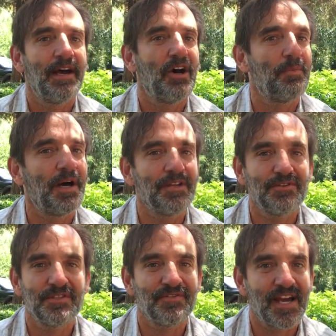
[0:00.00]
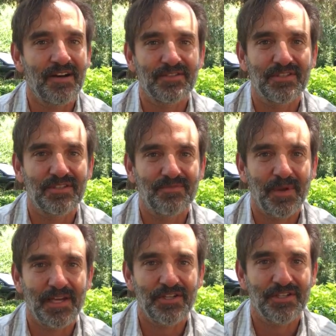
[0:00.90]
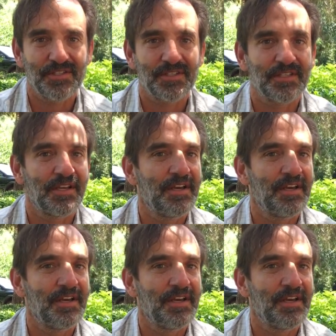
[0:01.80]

help hundreds of thousands of patients,